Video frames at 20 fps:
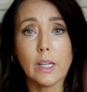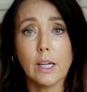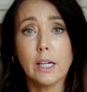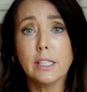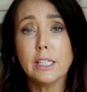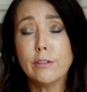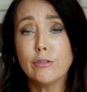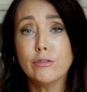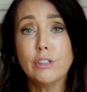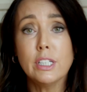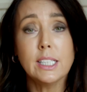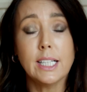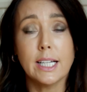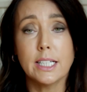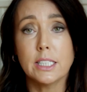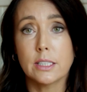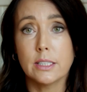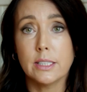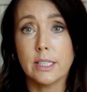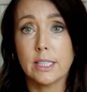And I've
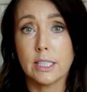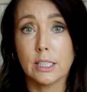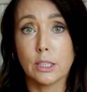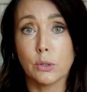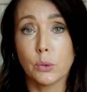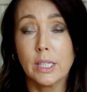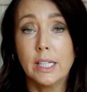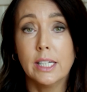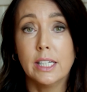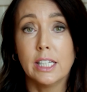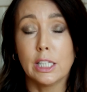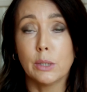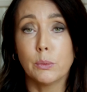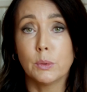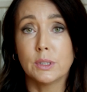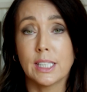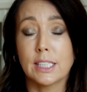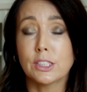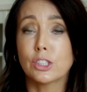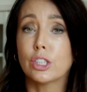realised now it
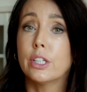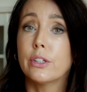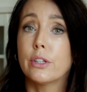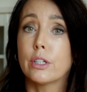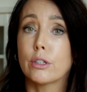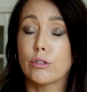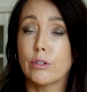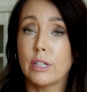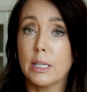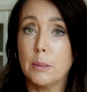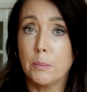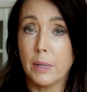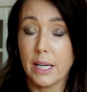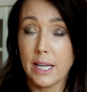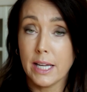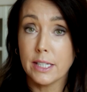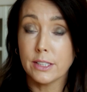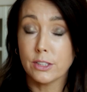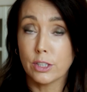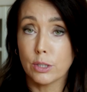was actually the cream
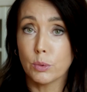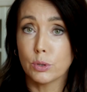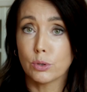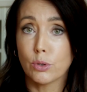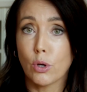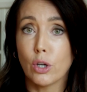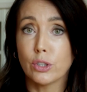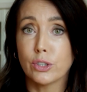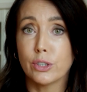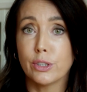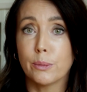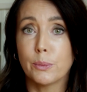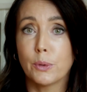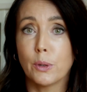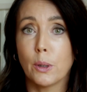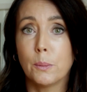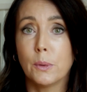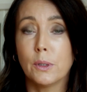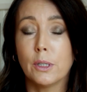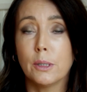base that was causing the
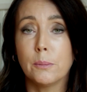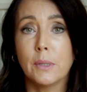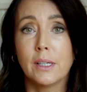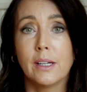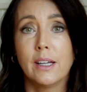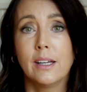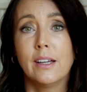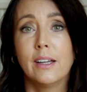problem.